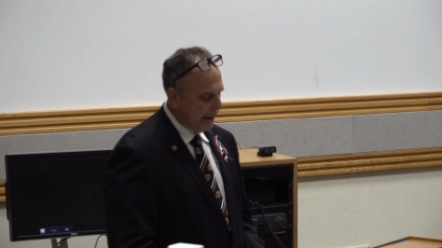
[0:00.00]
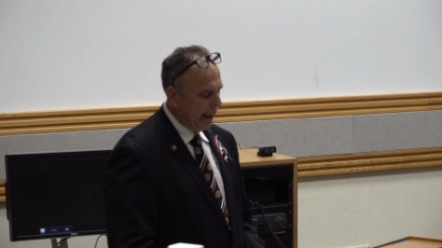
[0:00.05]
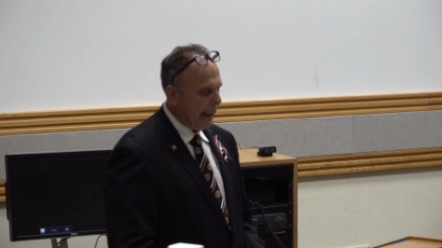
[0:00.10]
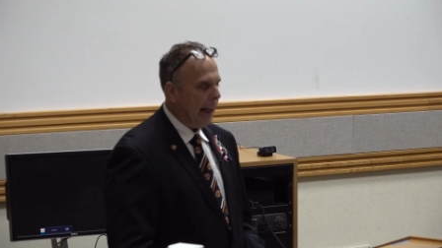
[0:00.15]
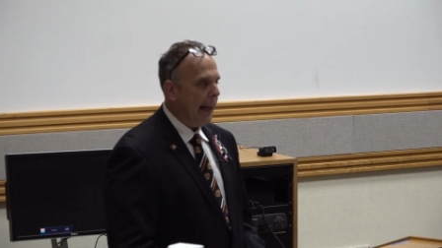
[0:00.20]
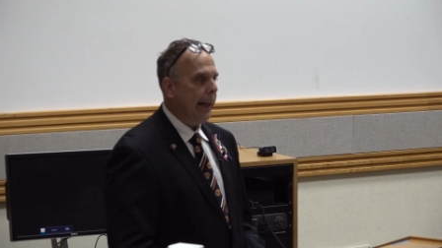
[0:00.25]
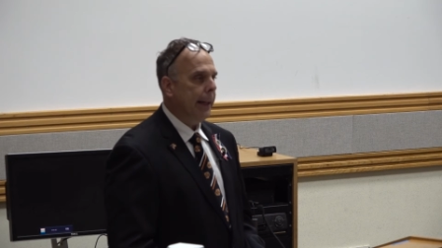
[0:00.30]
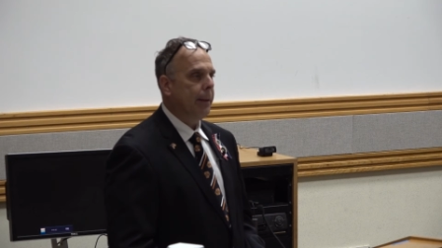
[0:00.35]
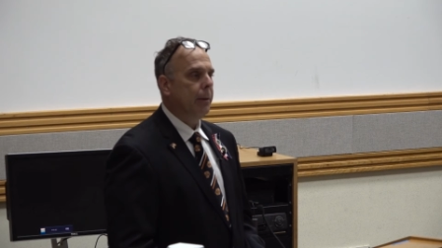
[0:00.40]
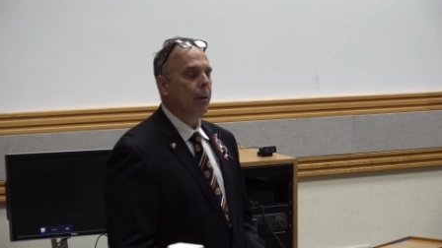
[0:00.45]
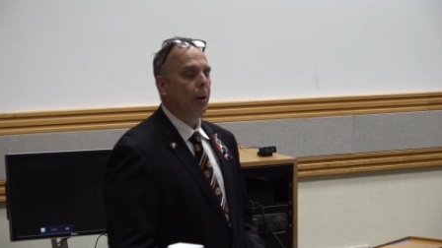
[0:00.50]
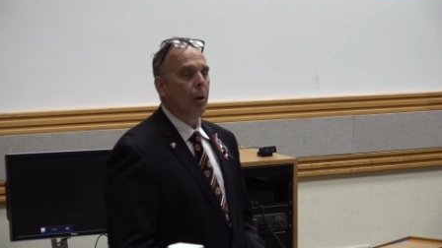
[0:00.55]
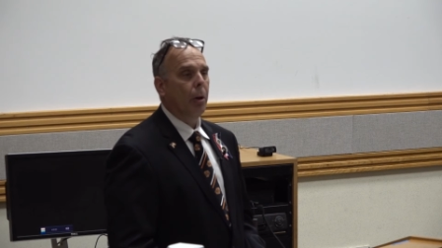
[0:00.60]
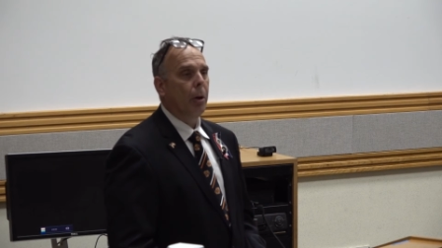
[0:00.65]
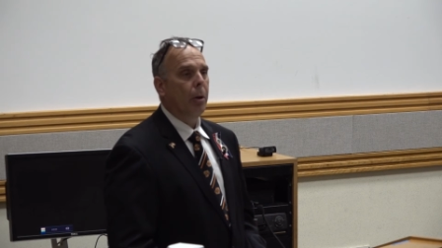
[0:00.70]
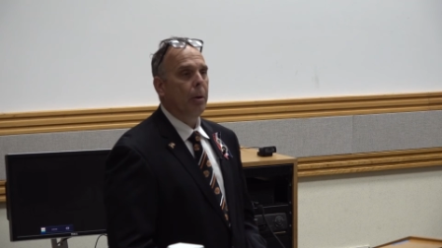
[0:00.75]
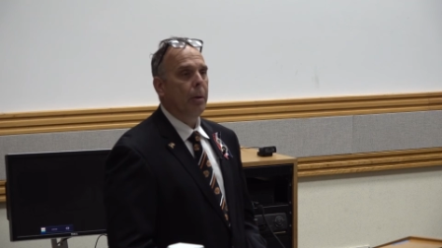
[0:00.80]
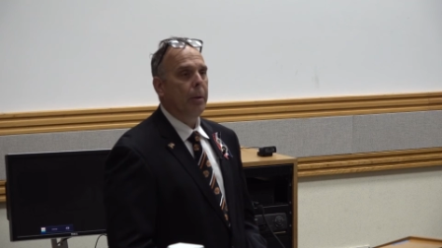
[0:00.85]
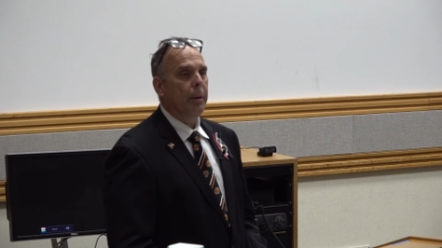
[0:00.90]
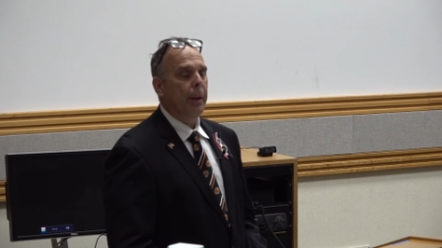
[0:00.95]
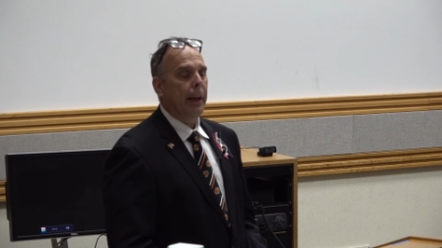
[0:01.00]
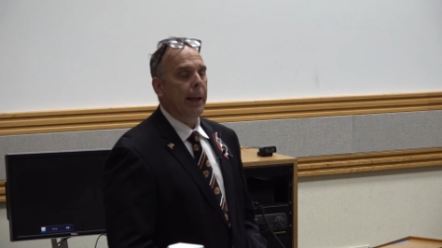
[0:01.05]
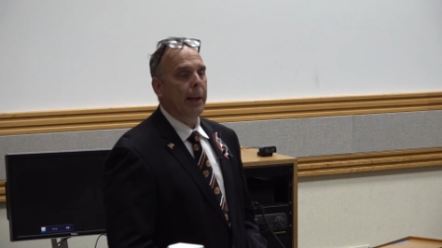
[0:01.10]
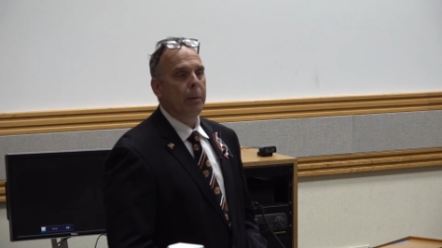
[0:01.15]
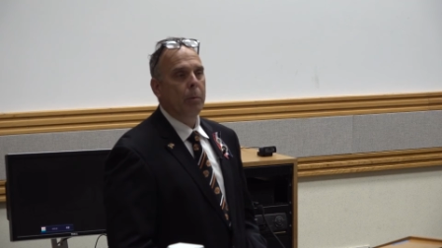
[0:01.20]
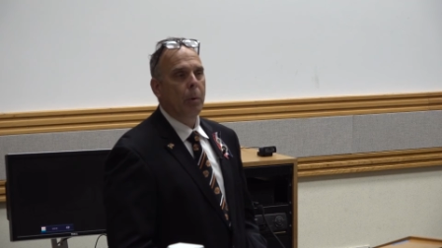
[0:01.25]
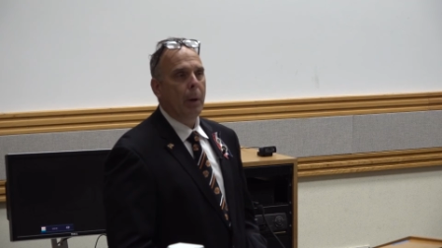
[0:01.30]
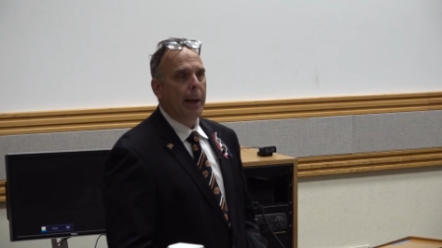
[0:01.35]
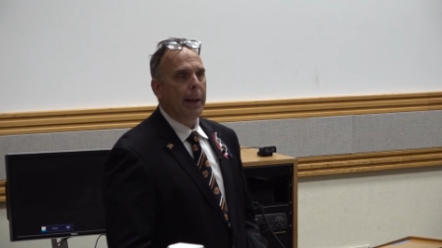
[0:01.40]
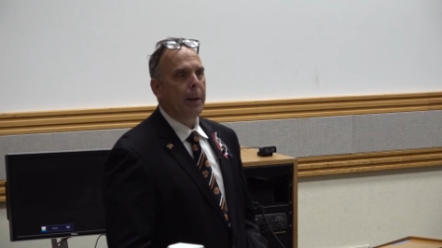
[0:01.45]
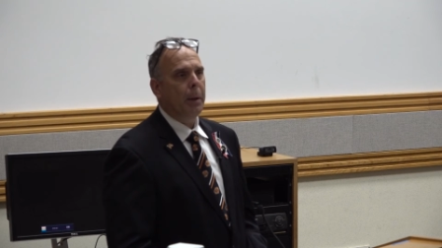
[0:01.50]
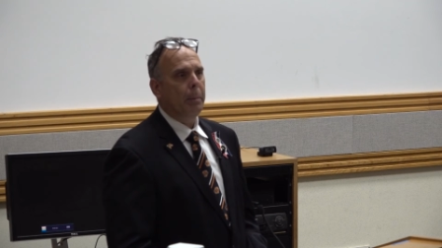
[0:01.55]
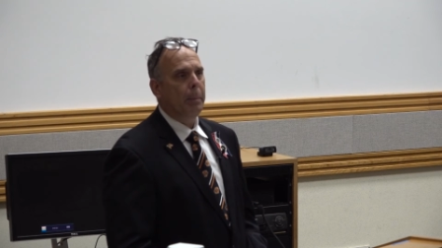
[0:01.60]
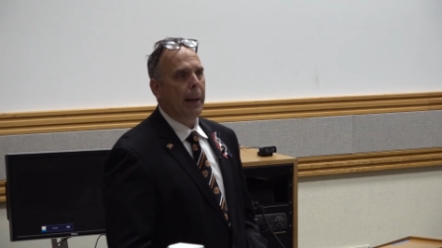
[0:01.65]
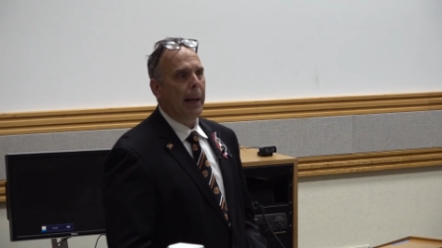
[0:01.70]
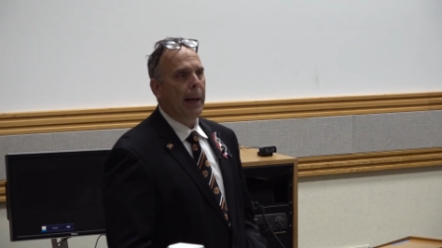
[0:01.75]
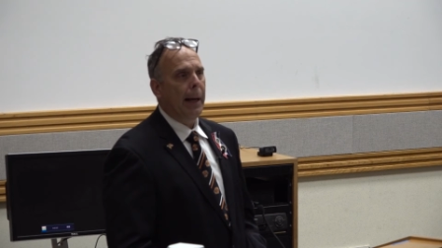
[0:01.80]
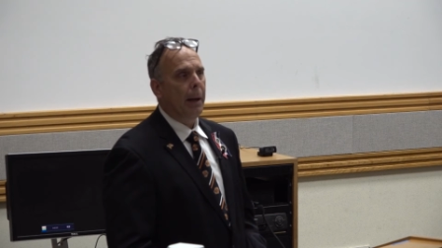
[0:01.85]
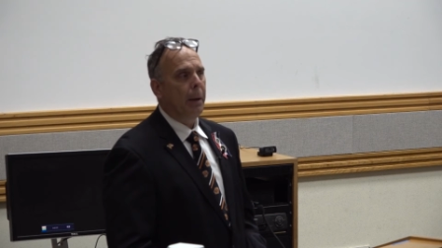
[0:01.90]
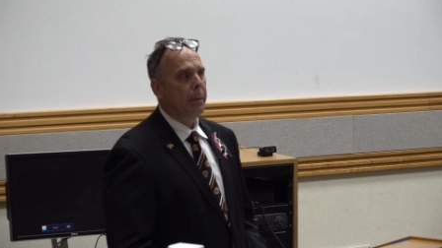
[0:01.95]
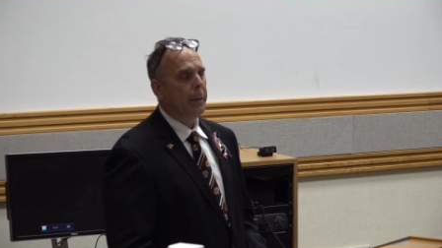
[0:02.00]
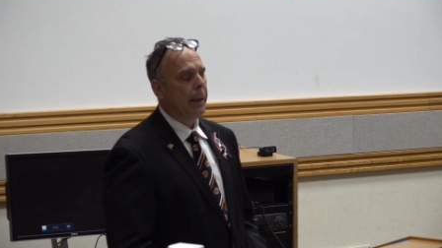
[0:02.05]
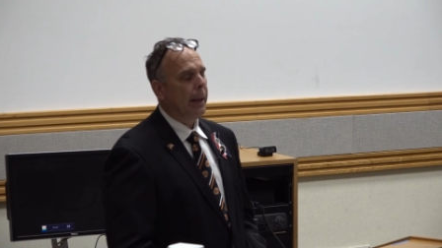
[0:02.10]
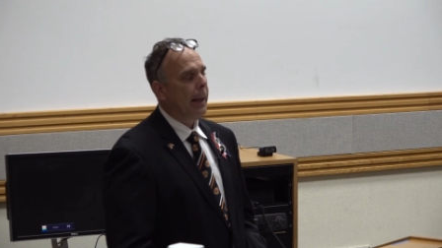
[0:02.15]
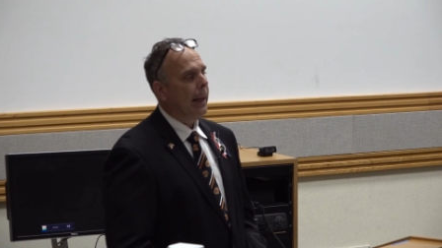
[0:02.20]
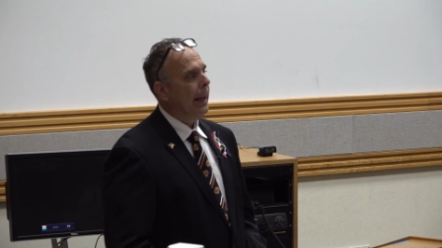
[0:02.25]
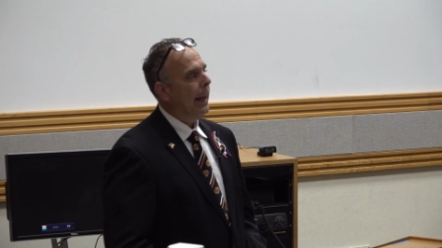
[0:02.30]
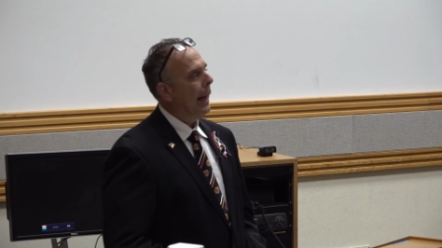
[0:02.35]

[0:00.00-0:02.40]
that I had learned and read about